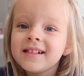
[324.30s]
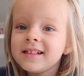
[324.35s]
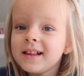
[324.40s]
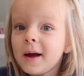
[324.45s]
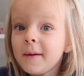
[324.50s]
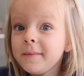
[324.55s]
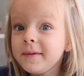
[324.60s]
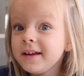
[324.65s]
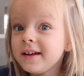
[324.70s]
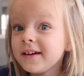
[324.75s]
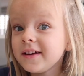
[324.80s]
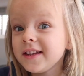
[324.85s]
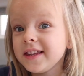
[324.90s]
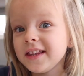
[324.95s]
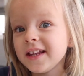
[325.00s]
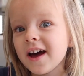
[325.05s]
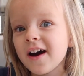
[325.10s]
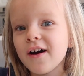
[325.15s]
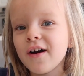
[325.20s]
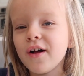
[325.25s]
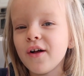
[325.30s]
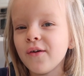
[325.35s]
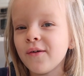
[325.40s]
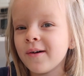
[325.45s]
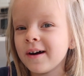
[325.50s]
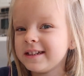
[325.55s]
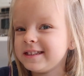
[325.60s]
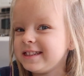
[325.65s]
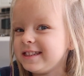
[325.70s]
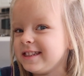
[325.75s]
Let me know
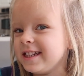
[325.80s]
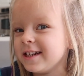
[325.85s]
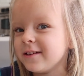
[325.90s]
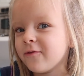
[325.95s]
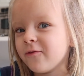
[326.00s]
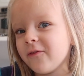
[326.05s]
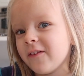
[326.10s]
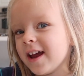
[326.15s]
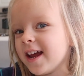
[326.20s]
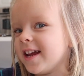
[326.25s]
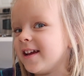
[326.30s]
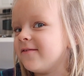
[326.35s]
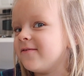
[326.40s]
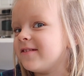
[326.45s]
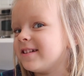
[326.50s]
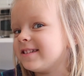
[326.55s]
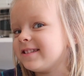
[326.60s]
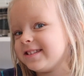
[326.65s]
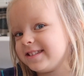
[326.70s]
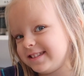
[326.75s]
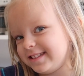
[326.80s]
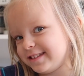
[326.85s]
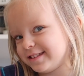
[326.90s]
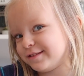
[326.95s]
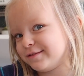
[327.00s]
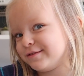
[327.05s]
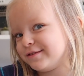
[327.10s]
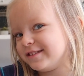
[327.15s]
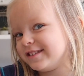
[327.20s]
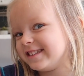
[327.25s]
what's your favorite
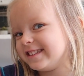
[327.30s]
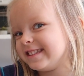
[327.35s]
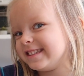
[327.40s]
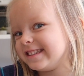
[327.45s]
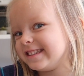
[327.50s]
juice.